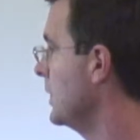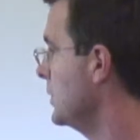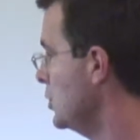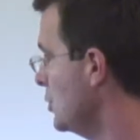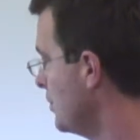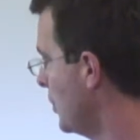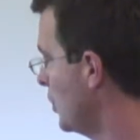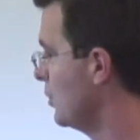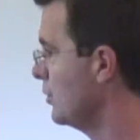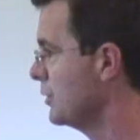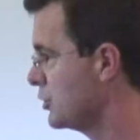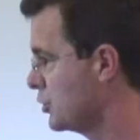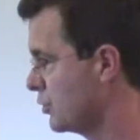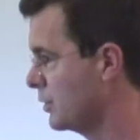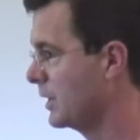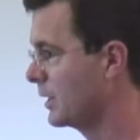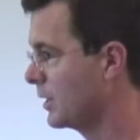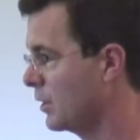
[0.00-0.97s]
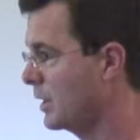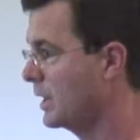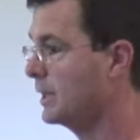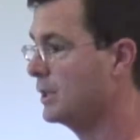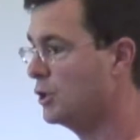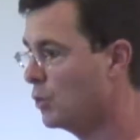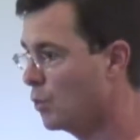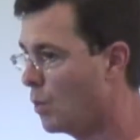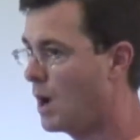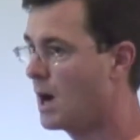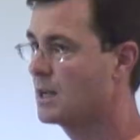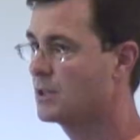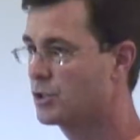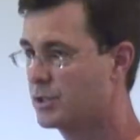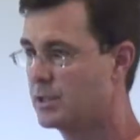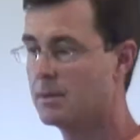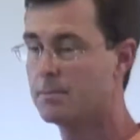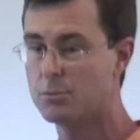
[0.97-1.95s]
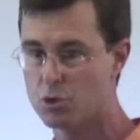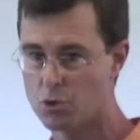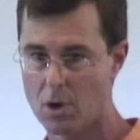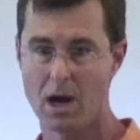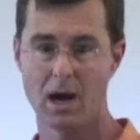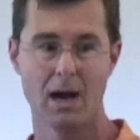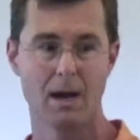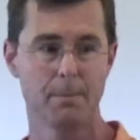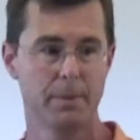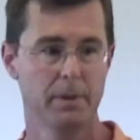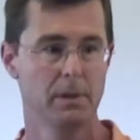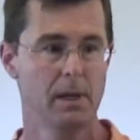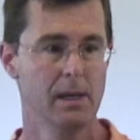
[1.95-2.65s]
when you pull the trigger and you watch them drop,